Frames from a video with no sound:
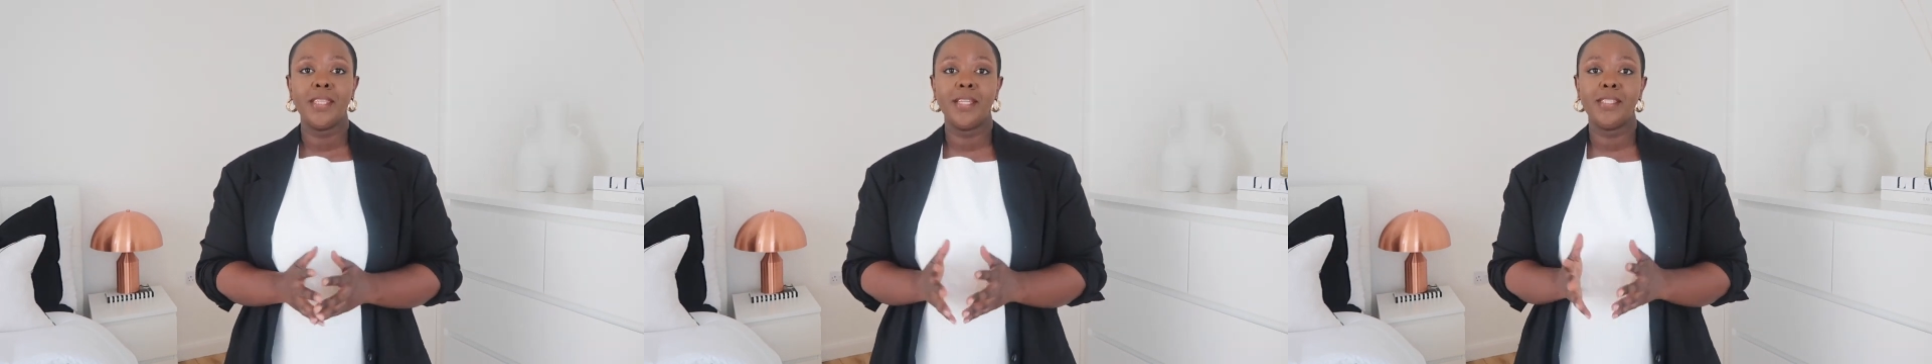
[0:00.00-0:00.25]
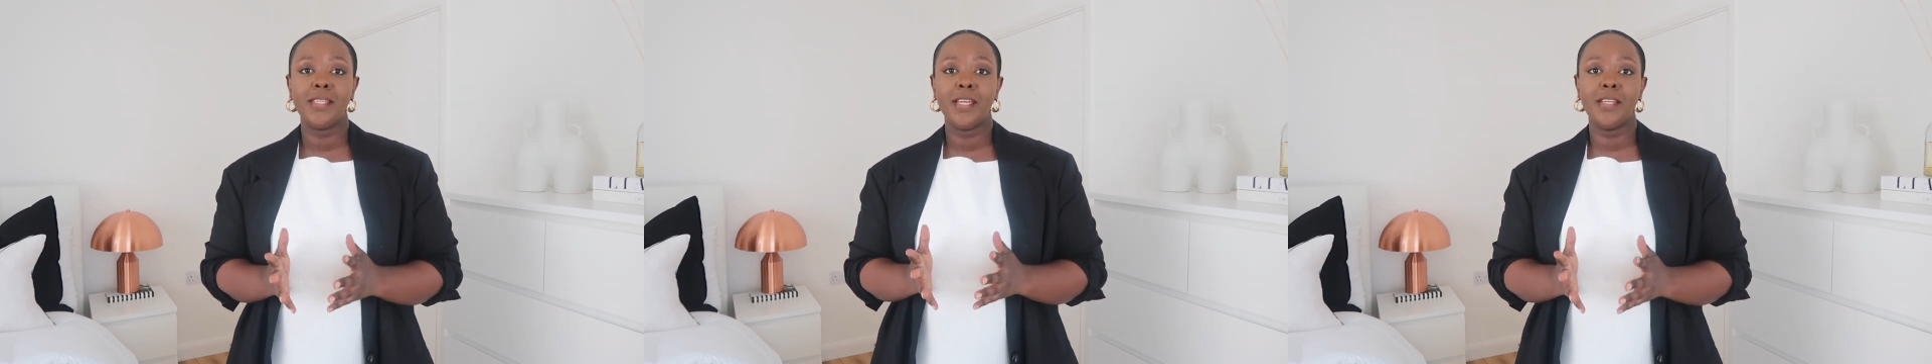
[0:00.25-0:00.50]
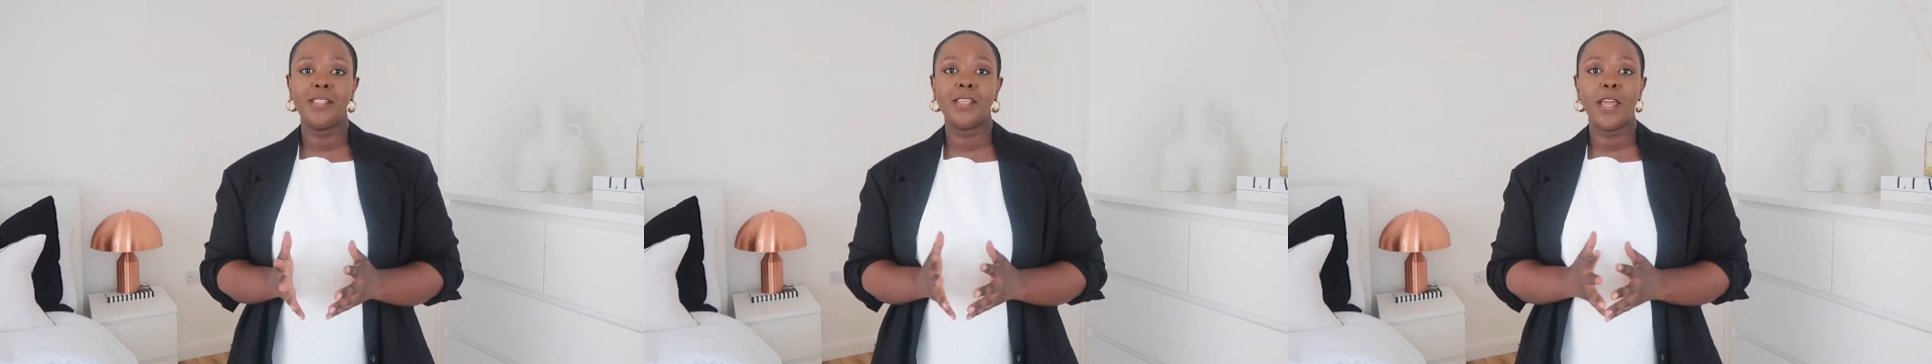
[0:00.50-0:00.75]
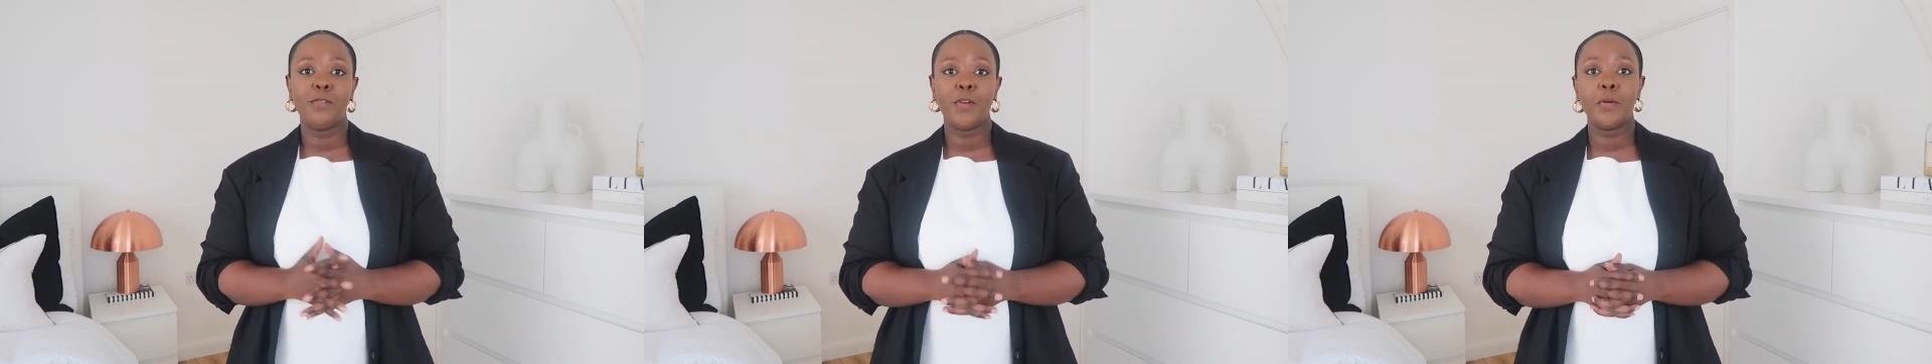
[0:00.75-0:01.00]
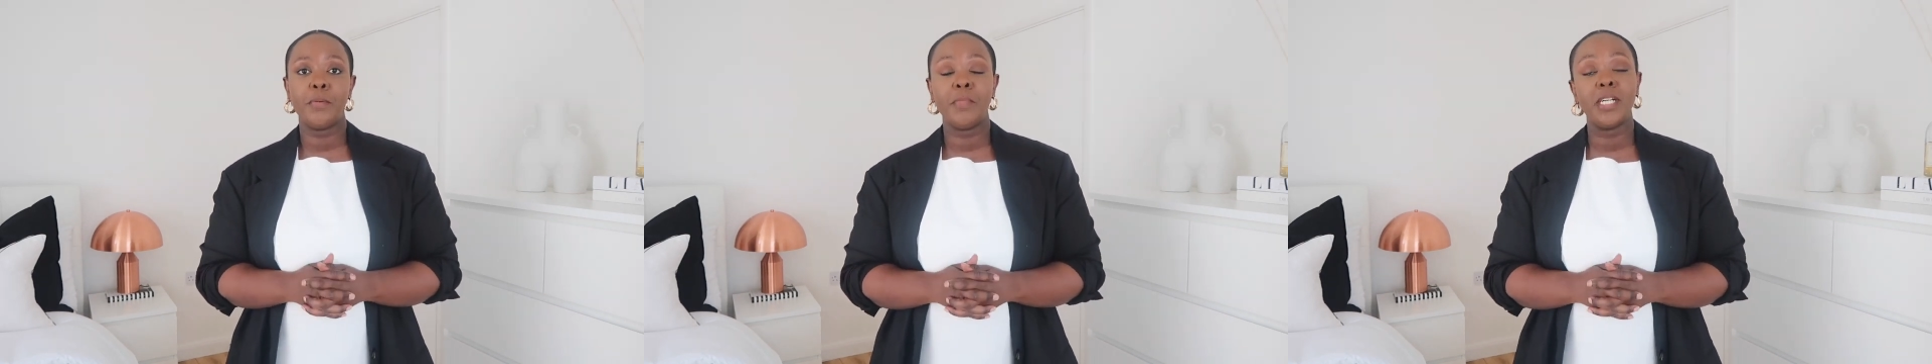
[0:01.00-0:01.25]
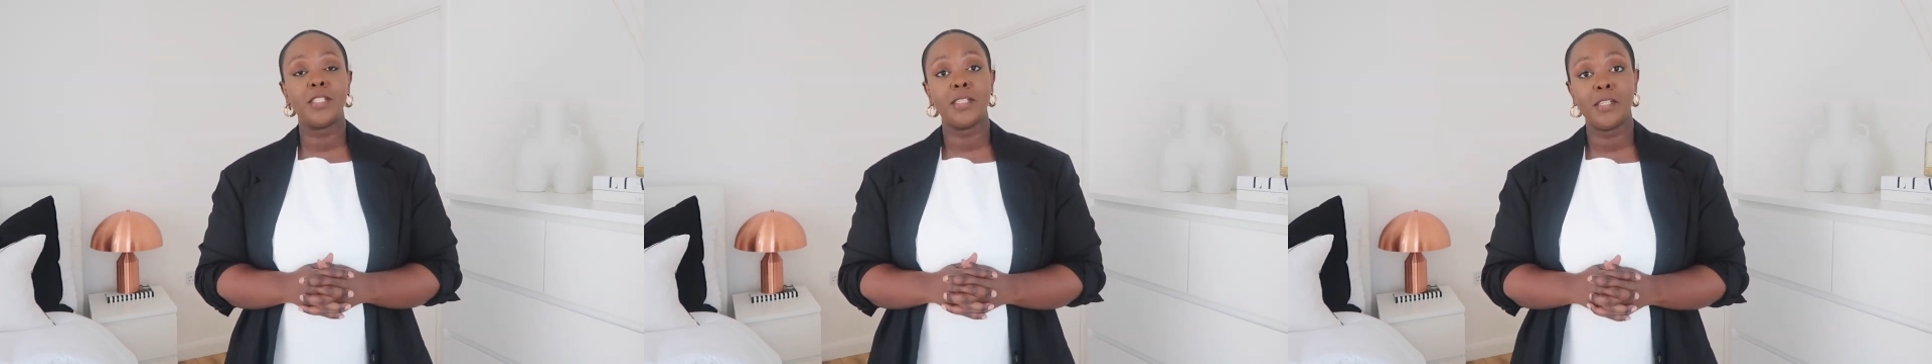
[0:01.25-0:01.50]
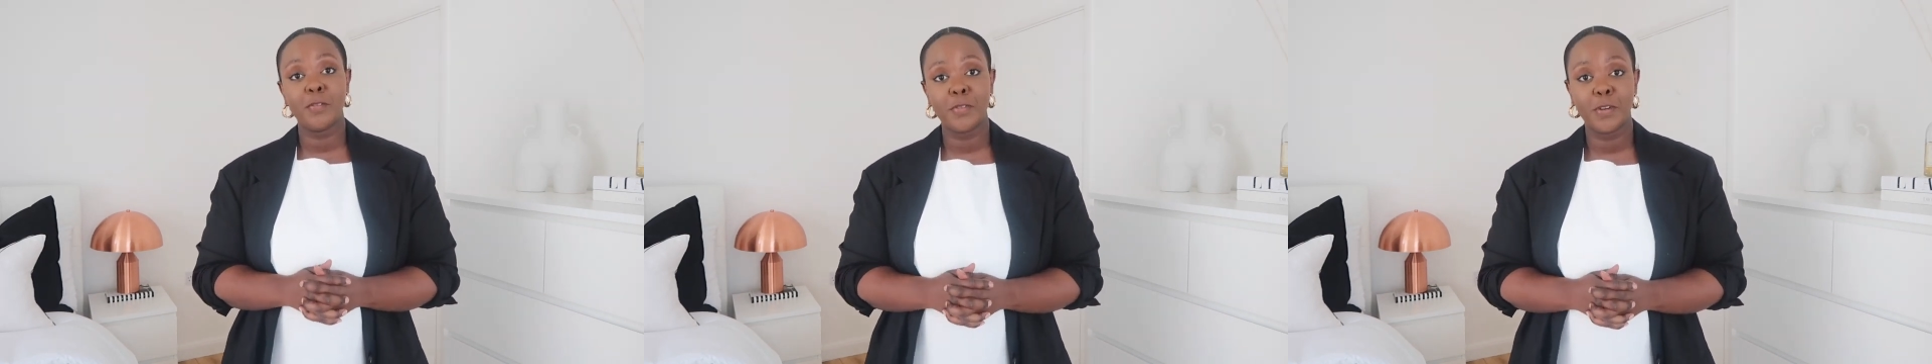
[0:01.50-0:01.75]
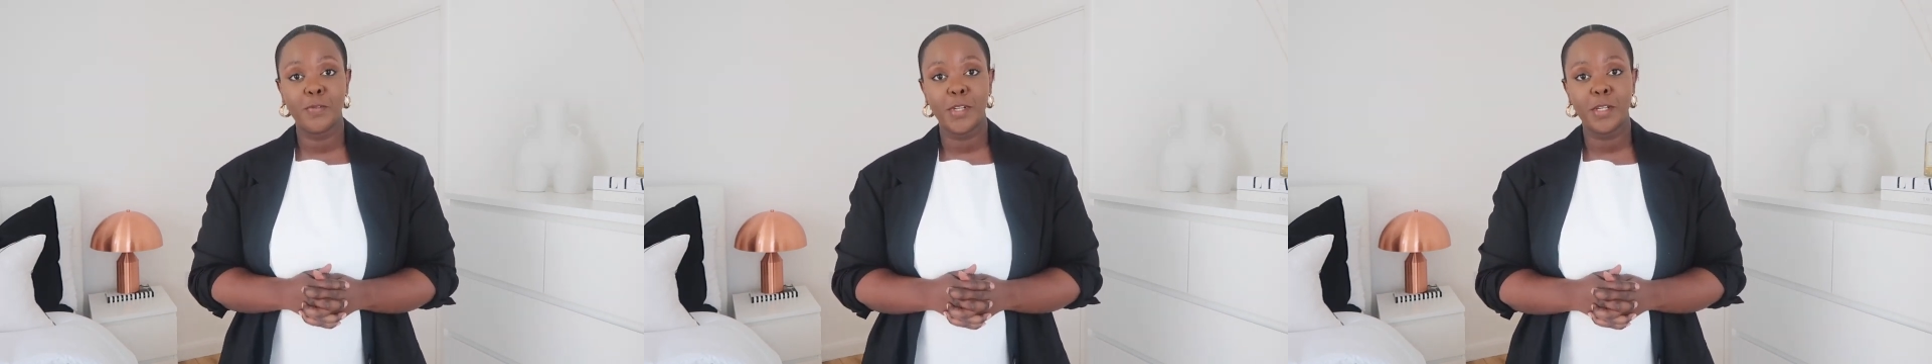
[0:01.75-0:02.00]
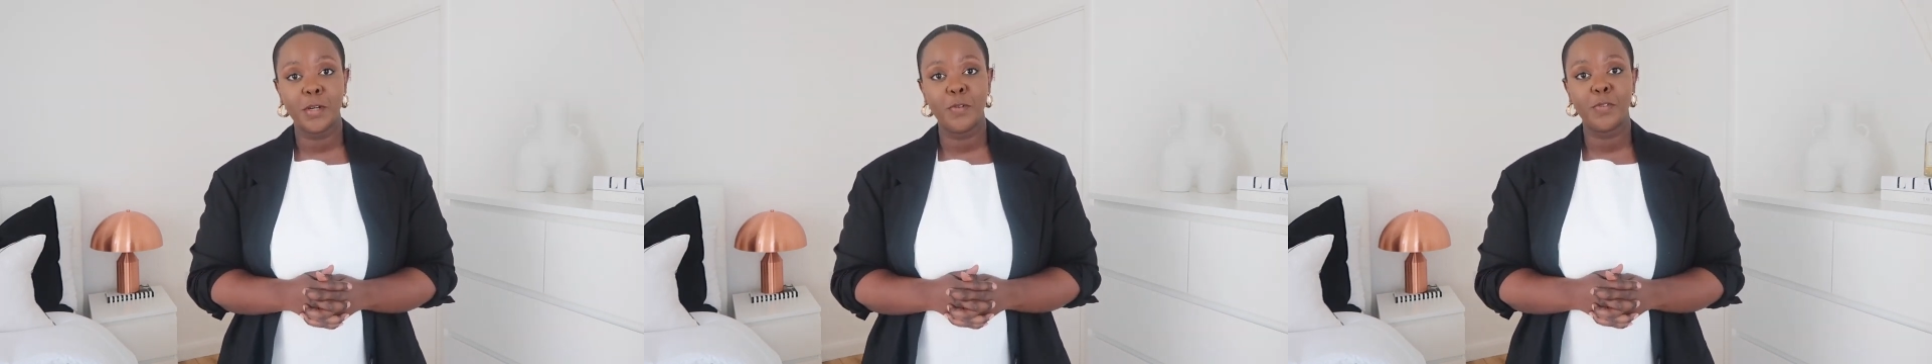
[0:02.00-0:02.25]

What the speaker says: This is a very much different video